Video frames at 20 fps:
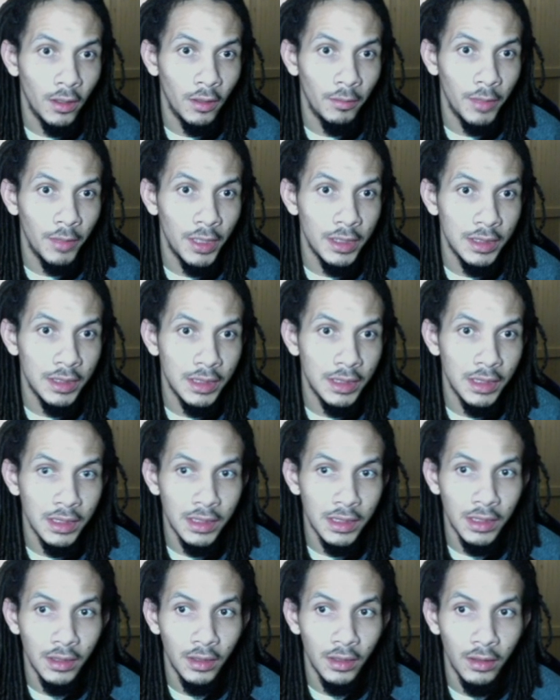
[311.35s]
is this
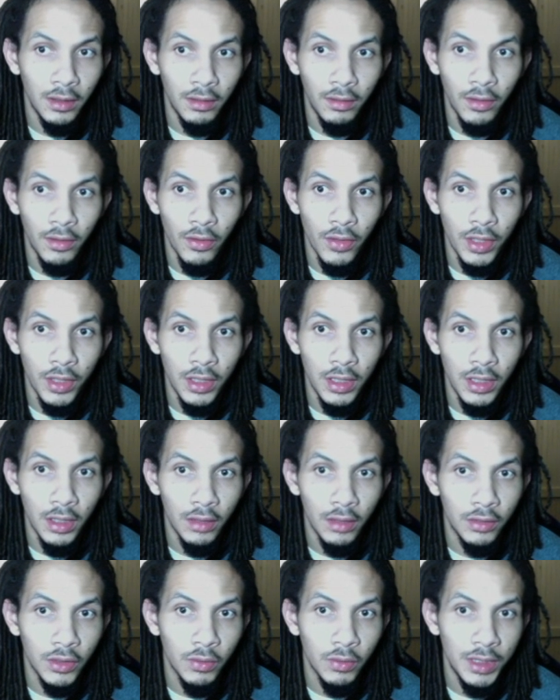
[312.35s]

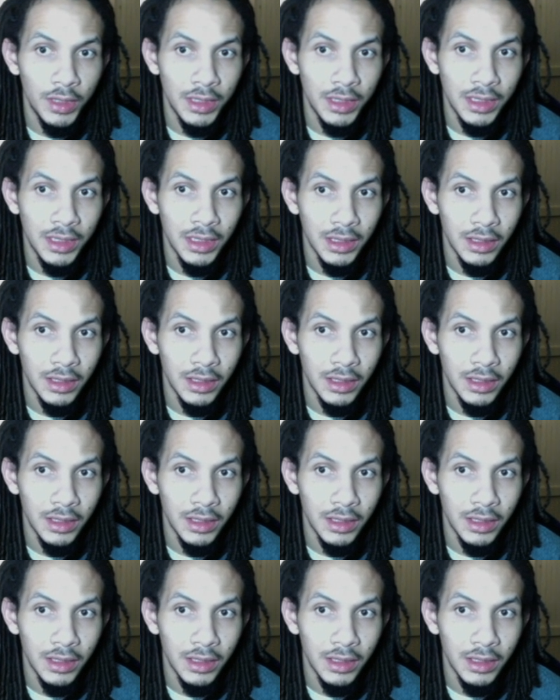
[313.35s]
3026